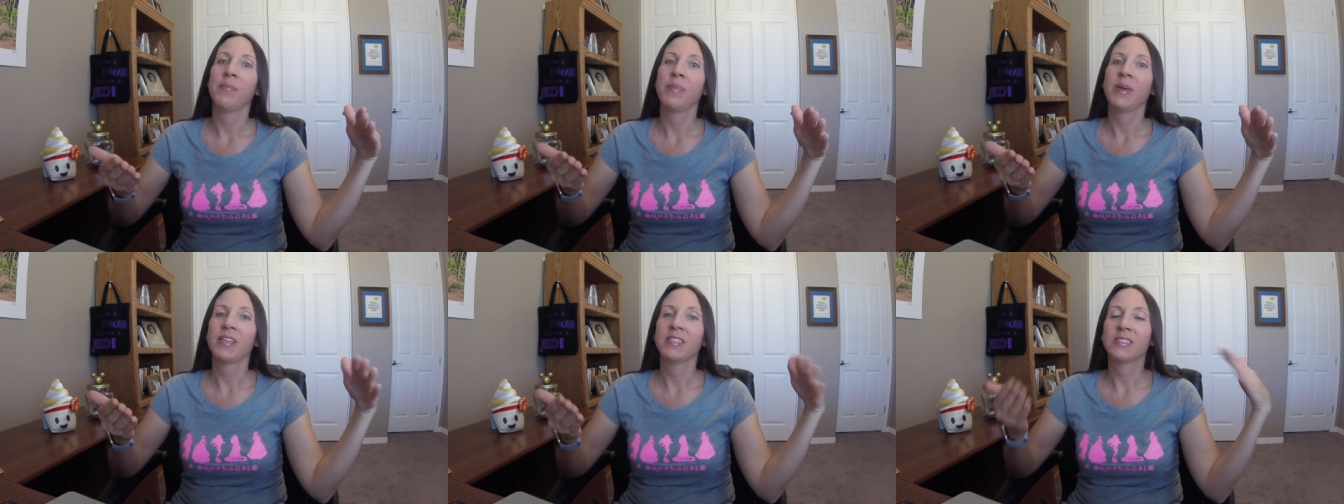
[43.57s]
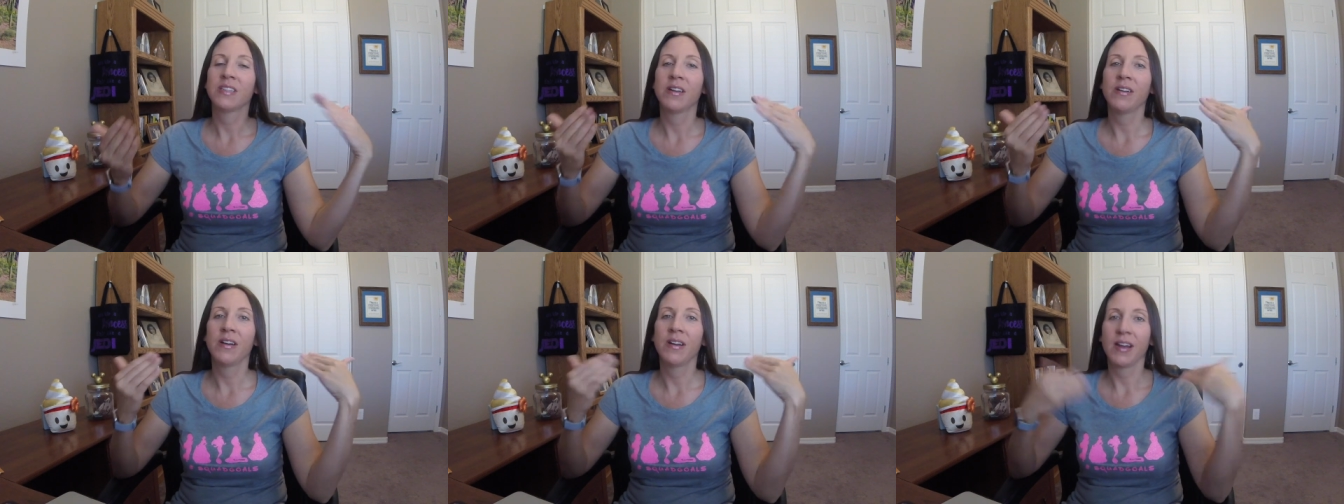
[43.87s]

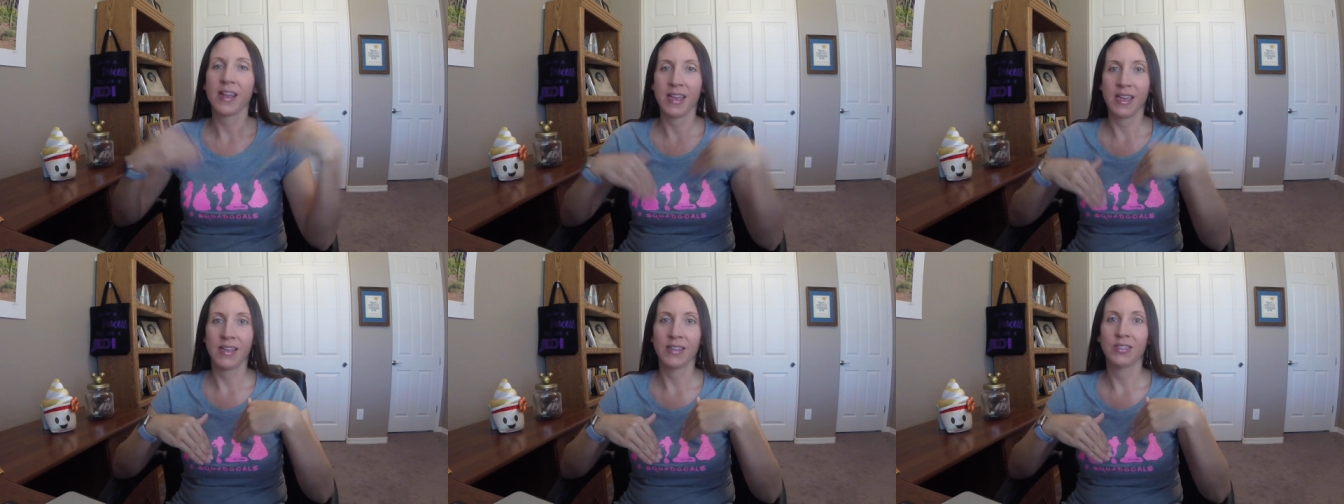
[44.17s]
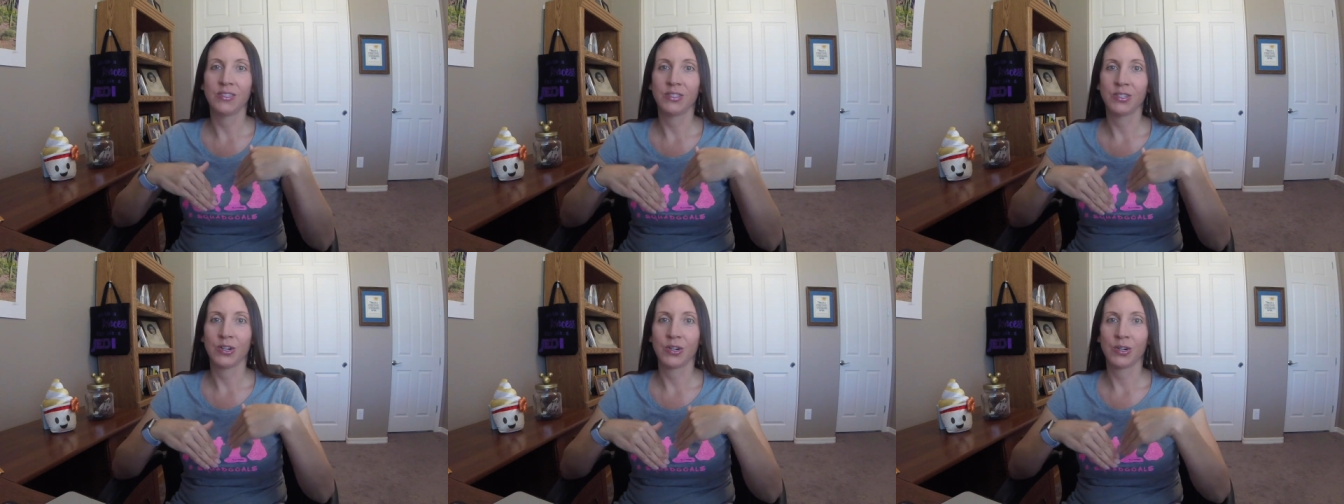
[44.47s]
based on our
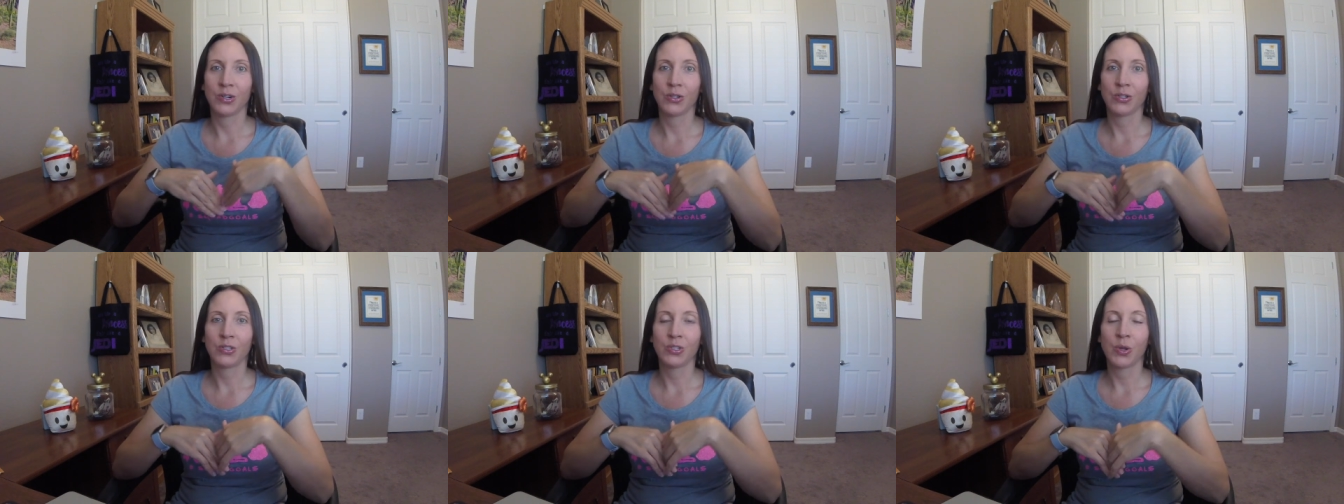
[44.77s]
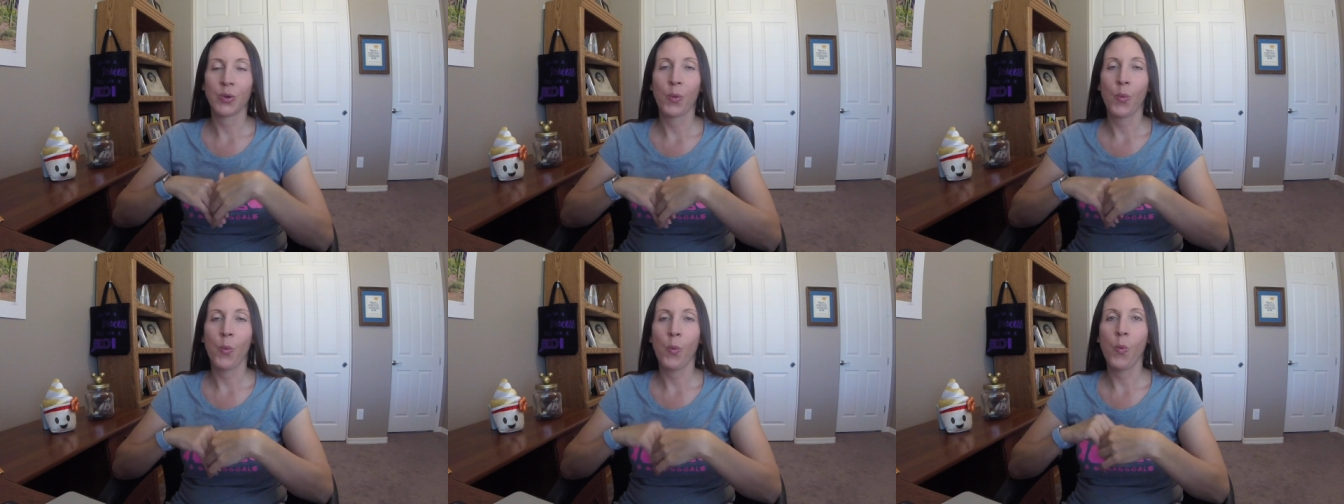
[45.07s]
answers
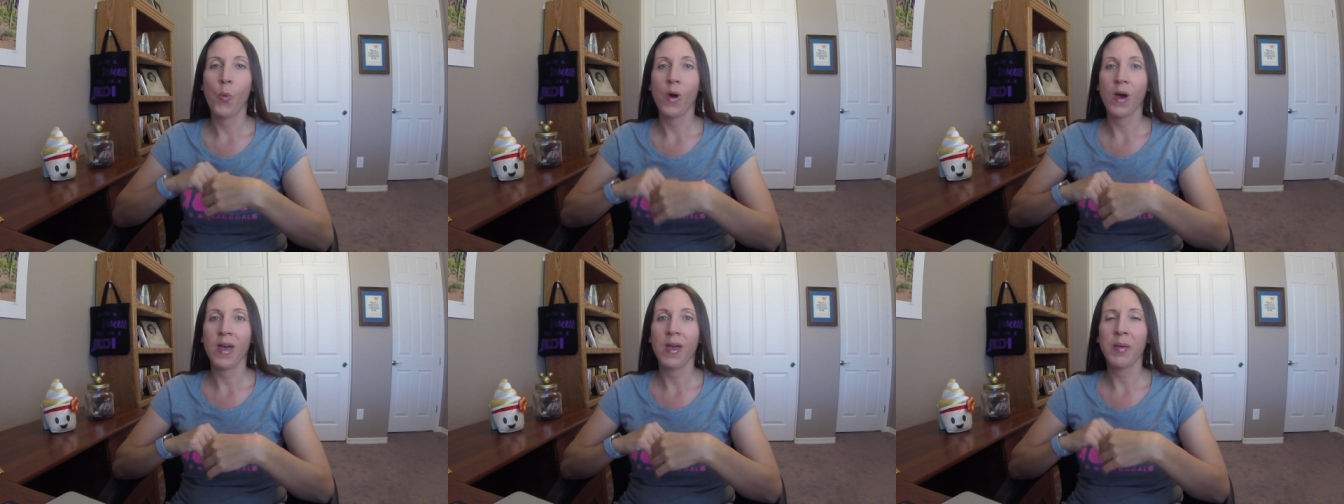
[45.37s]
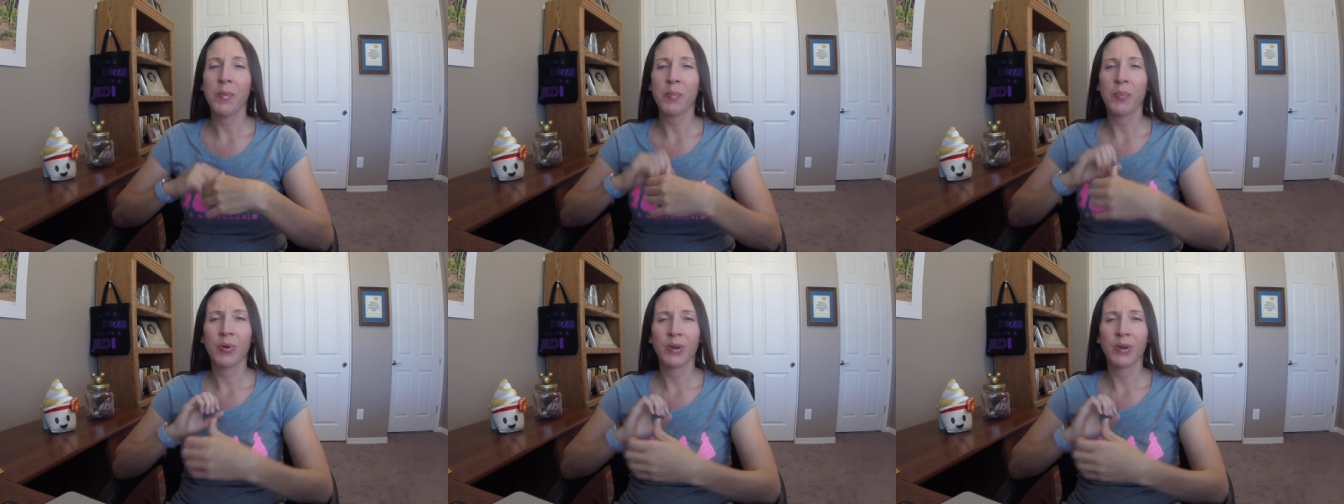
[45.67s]
what